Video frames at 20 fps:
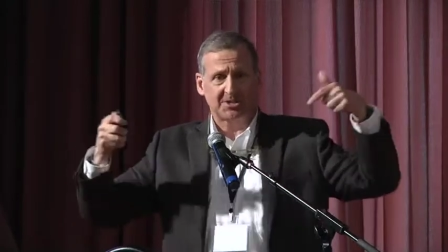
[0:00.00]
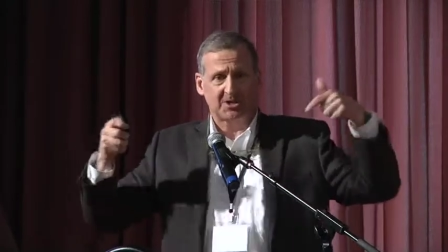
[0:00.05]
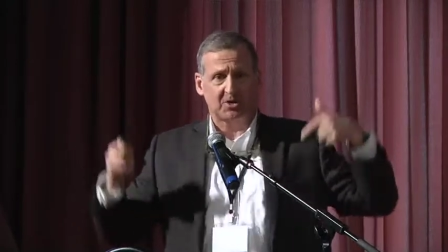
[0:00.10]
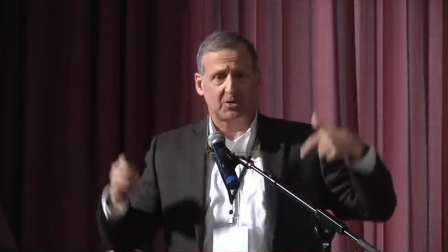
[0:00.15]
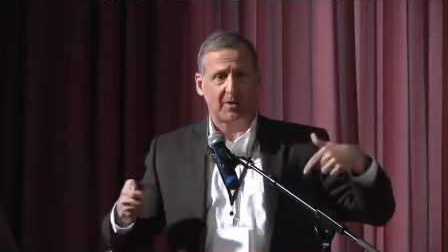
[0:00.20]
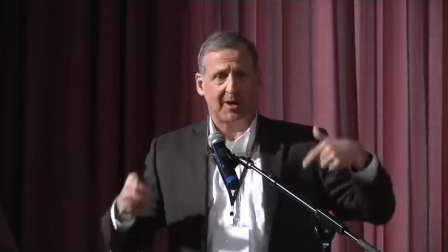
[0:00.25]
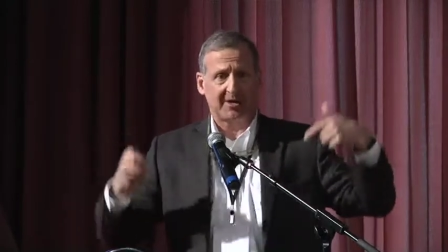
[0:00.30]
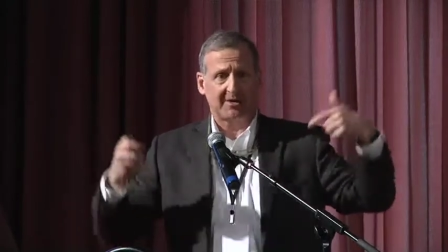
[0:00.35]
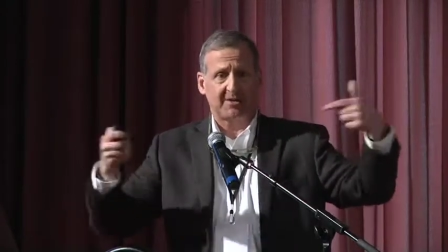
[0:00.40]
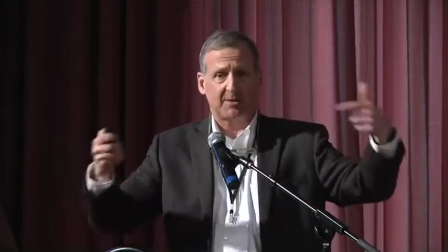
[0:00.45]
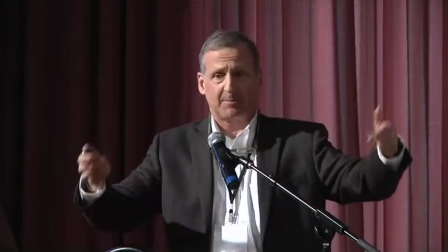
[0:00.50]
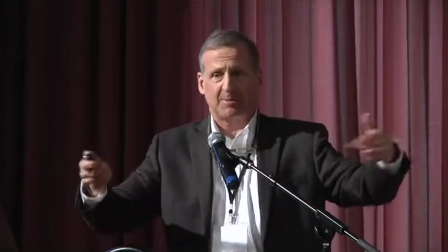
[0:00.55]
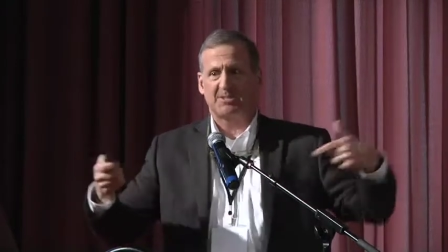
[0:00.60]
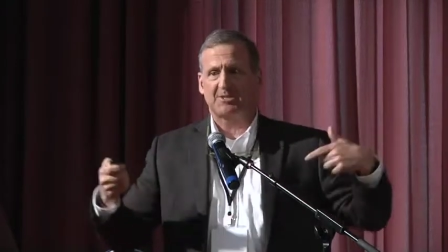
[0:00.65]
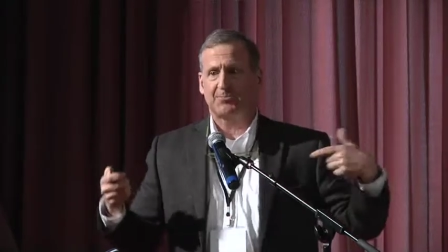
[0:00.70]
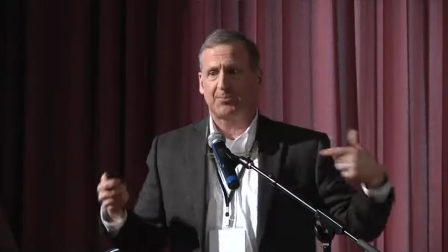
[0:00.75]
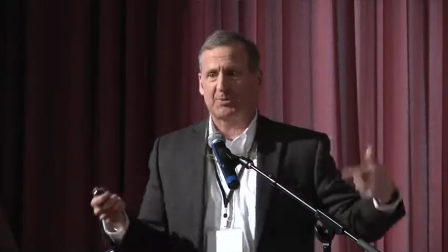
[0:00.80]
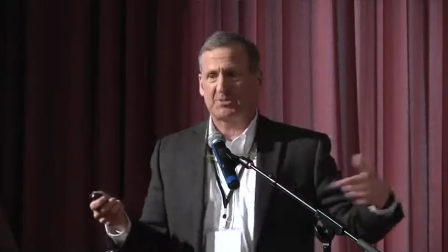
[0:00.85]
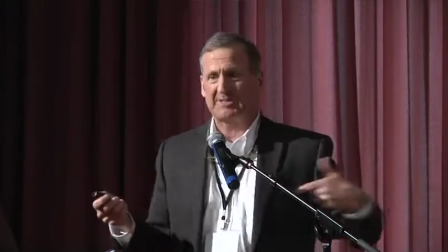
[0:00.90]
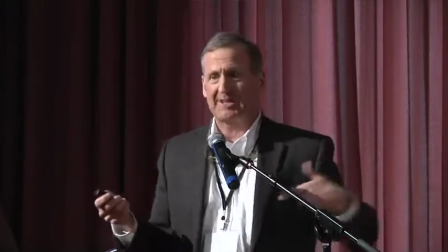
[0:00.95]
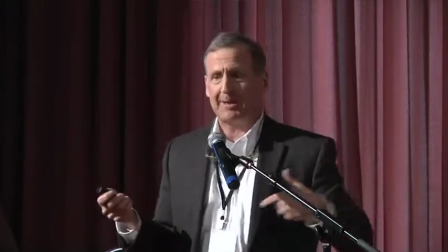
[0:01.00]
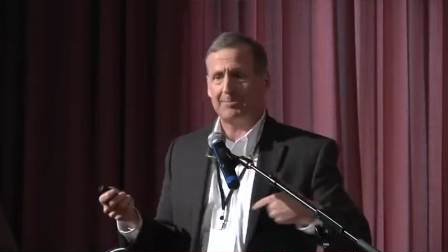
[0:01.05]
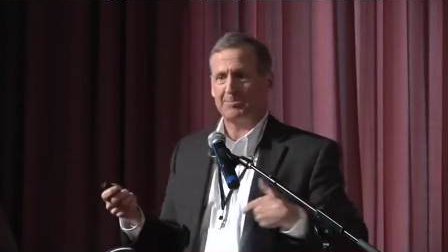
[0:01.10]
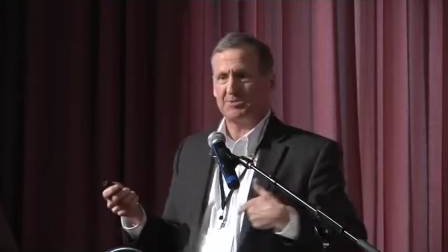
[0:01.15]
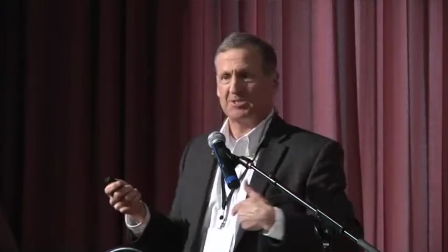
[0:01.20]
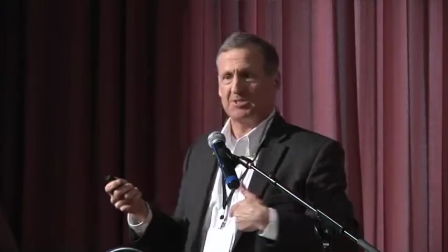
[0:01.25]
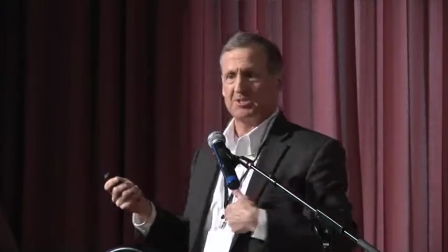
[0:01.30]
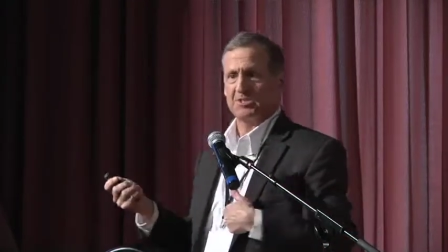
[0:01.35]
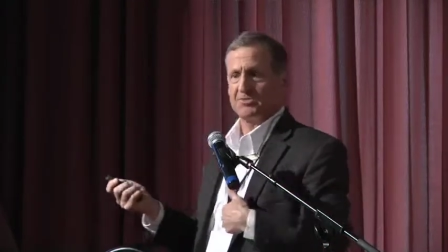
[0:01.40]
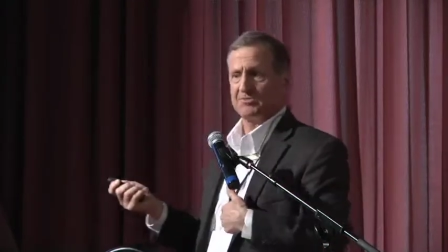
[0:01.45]
to correct the
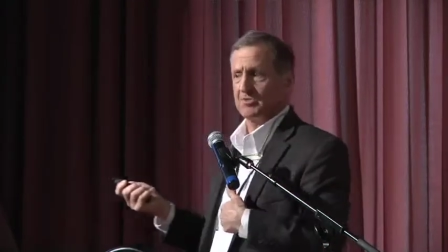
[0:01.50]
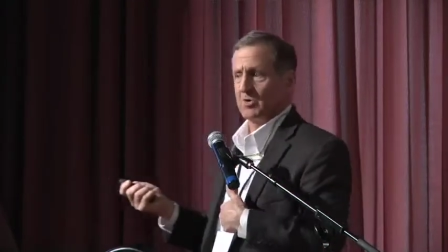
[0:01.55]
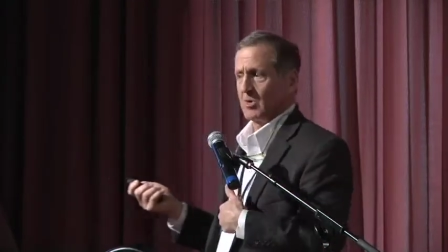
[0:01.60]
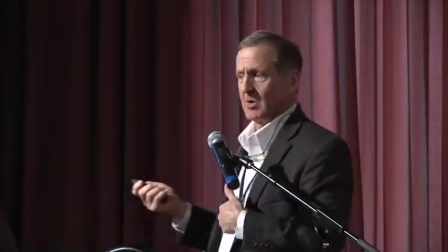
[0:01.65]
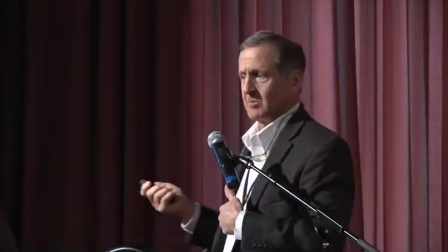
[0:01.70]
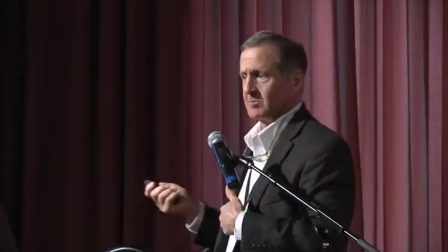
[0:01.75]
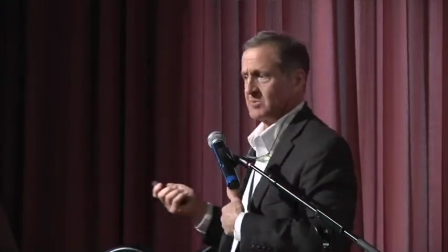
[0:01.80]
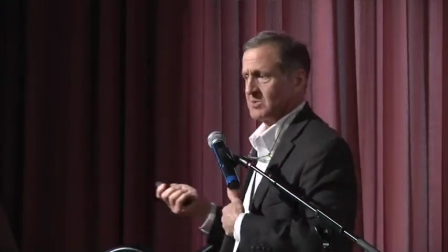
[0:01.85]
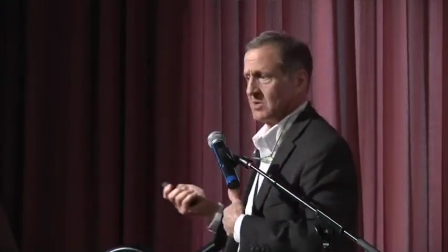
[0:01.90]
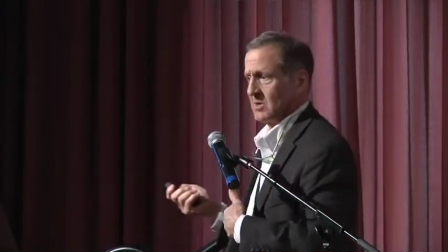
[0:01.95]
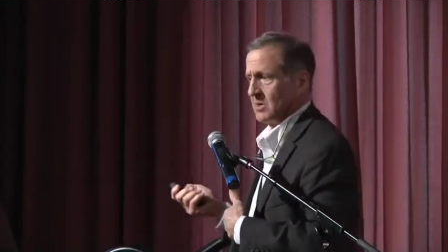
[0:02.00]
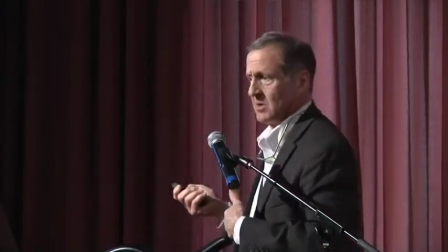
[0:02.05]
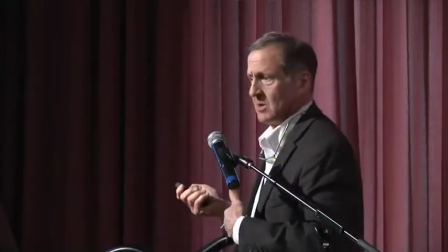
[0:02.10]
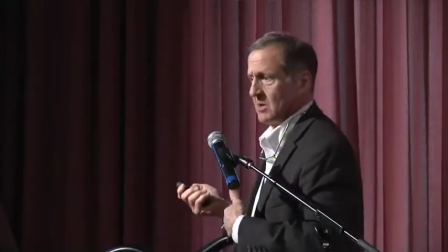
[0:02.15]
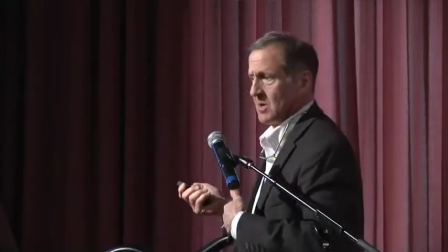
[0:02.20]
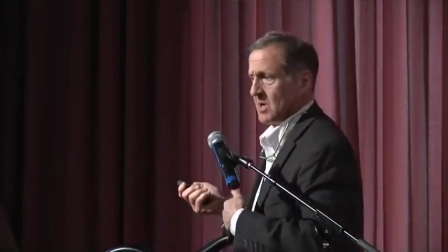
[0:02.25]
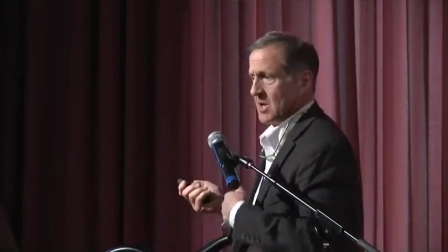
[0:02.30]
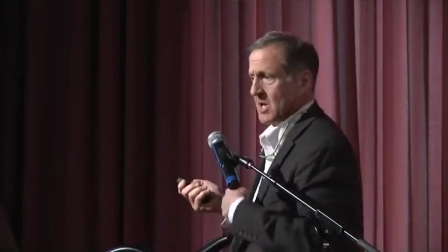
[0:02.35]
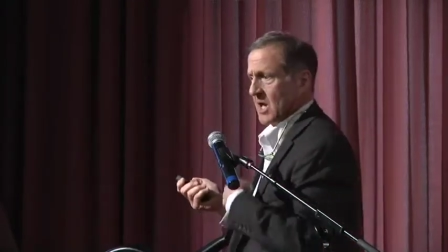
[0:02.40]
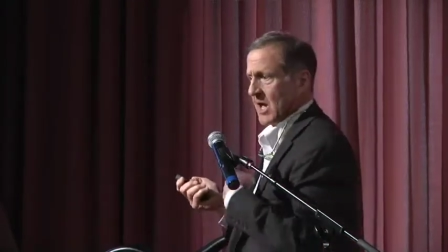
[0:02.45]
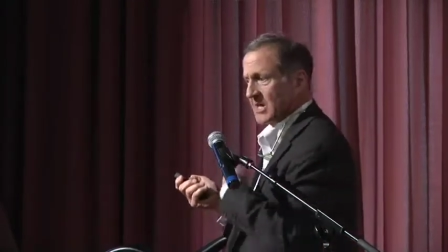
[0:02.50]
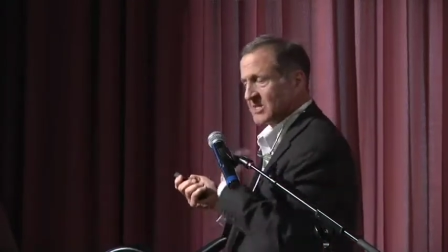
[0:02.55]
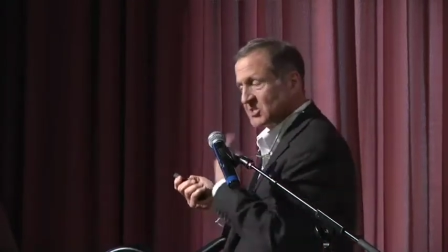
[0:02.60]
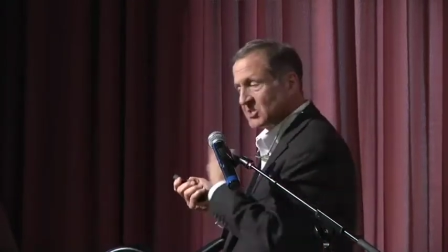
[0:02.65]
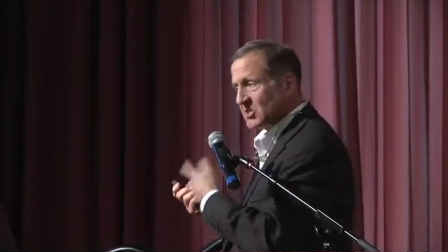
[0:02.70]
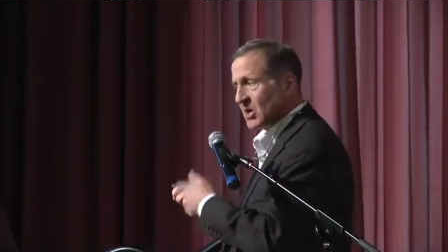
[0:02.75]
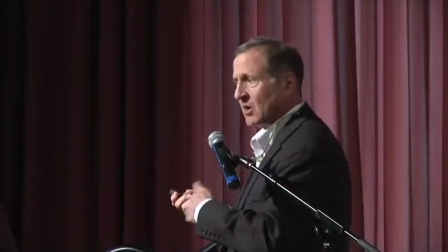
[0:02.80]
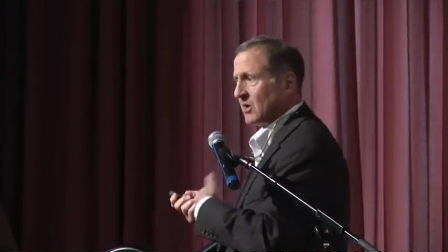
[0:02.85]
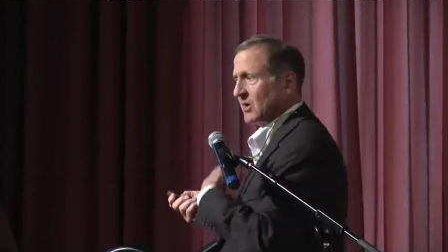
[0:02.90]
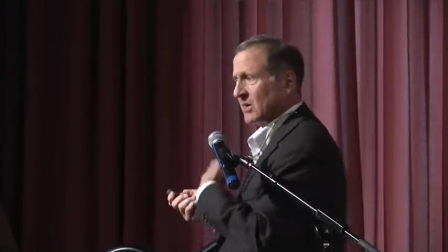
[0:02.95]
misperceptions of norms and
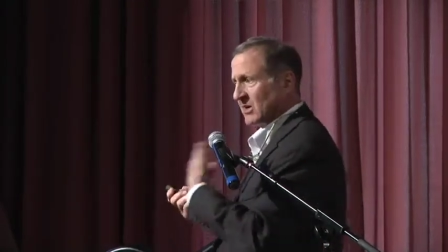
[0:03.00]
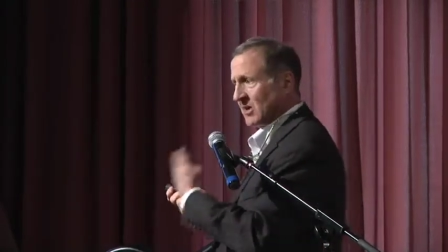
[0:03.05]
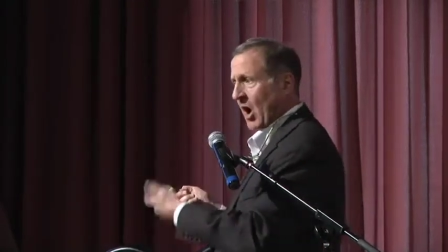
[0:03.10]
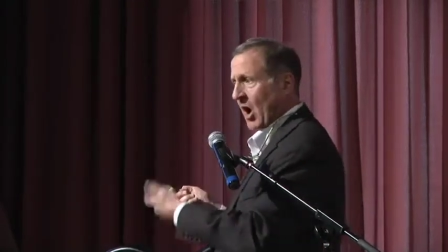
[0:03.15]
starting